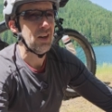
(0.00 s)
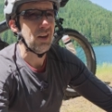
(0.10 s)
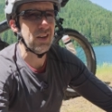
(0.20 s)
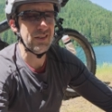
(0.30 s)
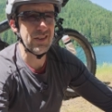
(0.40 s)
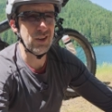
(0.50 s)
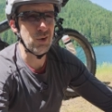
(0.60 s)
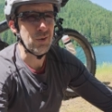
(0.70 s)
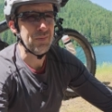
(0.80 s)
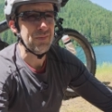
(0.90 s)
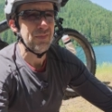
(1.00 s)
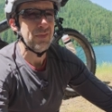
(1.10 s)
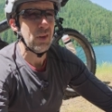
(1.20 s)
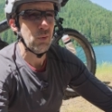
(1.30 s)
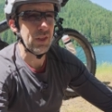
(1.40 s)
Also,
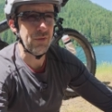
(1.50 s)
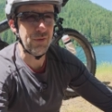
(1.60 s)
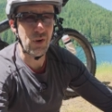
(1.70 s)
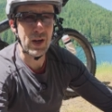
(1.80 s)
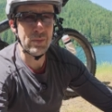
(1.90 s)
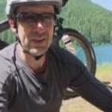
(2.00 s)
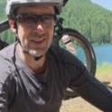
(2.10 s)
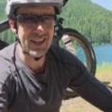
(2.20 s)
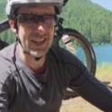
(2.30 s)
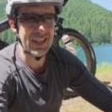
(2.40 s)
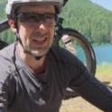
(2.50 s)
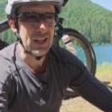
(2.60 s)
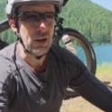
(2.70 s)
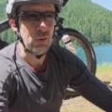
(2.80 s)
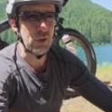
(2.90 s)
with the frame design,
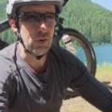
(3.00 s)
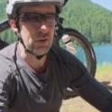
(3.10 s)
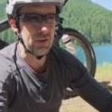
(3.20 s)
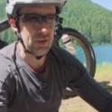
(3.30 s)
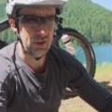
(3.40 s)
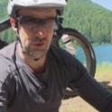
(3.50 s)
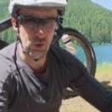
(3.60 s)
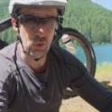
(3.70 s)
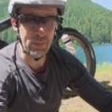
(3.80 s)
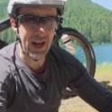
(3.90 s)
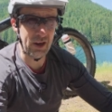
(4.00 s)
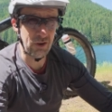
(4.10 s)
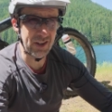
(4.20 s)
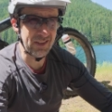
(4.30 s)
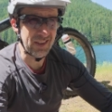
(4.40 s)
with those dual
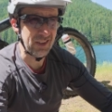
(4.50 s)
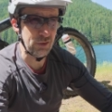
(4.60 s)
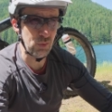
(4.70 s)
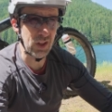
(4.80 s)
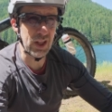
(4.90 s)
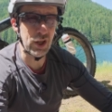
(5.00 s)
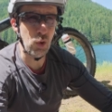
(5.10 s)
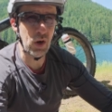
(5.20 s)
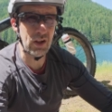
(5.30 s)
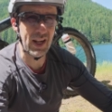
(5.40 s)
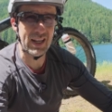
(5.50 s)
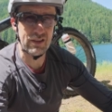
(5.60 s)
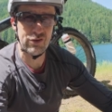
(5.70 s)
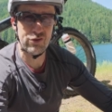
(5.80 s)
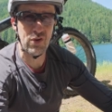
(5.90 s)
batteries, there's really nowhere that I
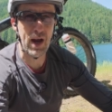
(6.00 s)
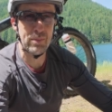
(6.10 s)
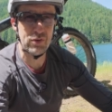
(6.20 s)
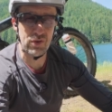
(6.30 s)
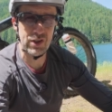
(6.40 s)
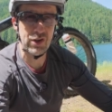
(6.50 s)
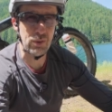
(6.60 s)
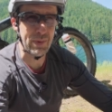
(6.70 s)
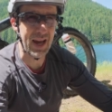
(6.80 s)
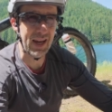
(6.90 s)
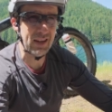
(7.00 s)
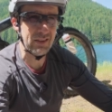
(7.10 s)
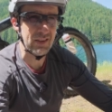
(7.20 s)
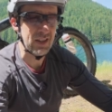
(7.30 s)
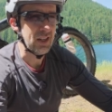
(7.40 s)
can strap traditional
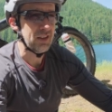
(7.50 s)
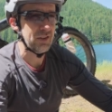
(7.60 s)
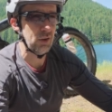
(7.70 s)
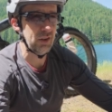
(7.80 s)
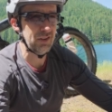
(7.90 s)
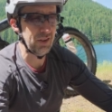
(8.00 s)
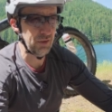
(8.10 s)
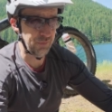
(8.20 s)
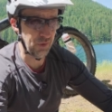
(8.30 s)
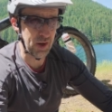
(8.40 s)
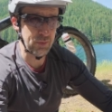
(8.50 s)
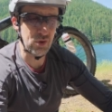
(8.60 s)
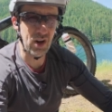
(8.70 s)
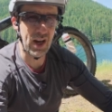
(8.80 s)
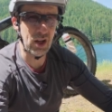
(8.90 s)
bags. So there's a frame
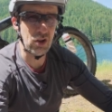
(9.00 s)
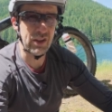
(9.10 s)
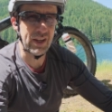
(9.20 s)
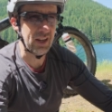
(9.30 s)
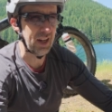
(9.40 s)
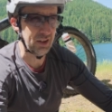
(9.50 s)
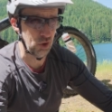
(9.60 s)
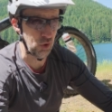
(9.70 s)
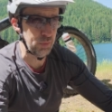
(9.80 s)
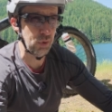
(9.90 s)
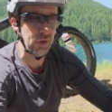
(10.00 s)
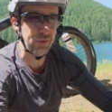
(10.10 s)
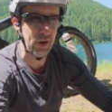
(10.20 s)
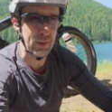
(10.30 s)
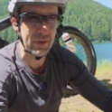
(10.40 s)
triangle that I could put a
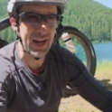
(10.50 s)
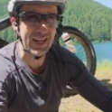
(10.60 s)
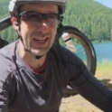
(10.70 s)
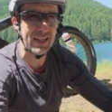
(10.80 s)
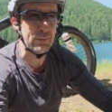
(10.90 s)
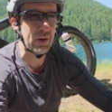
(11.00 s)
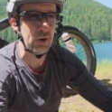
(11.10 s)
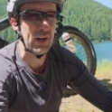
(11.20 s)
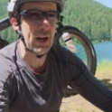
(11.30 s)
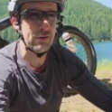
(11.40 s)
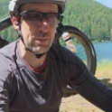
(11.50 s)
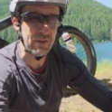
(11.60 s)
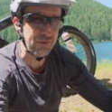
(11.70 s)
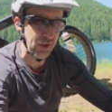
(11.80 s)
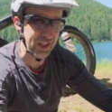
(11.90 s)
frame bag in, but it'd have to be
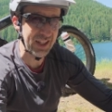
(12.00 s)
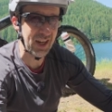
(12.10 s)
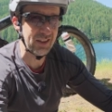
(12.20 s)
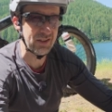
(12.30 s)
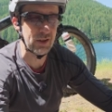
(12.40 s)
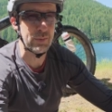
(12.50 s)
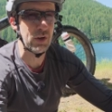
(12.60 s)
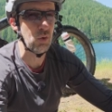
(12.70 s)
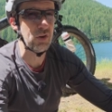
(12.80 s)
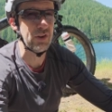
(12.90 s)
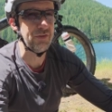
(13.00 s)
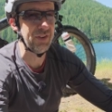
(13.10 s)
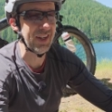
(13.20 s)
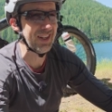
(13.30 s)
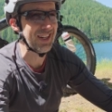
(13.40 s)
fully custom in order to
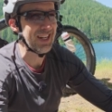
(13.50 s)
fit,